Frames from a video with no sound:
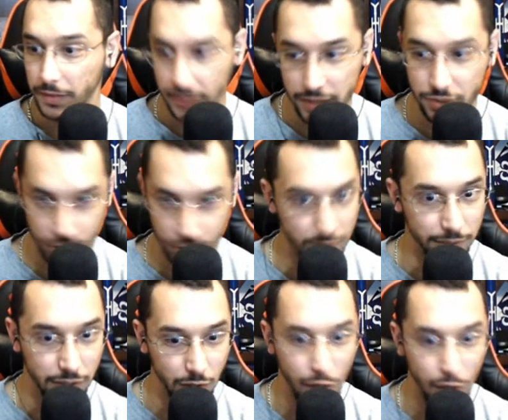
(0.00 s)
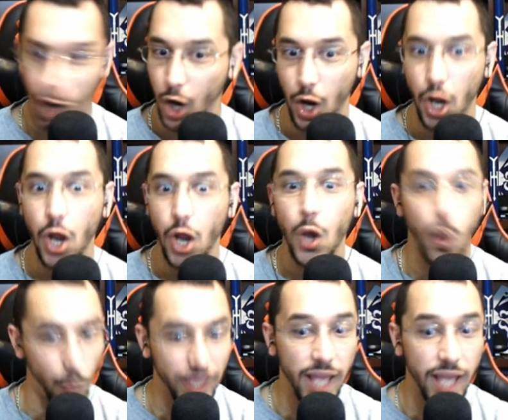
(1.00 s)
Ladies and gentlemen,
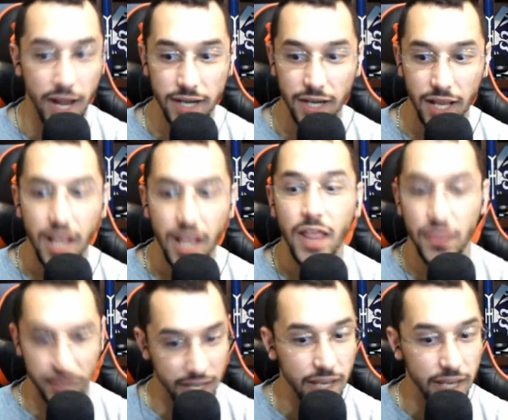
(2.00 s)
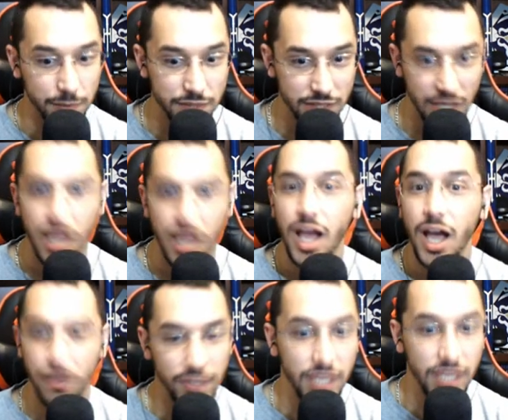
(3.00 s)
we got the Games
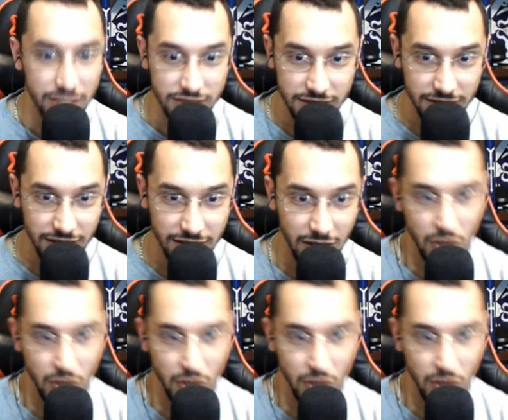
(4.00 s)
of Kings.